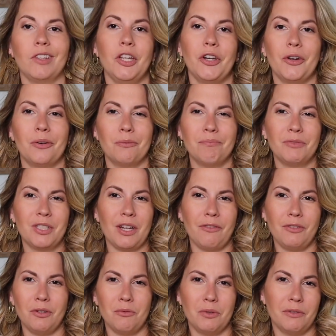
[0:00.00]
you know,
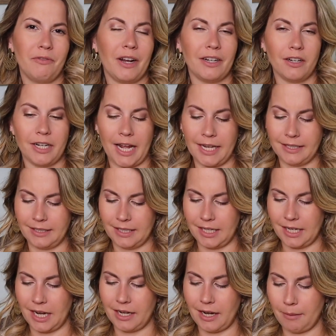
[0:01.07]
stuff you would find on
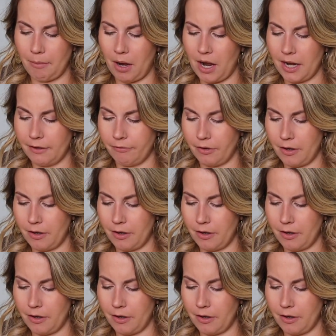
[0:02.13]
Etsy and I buy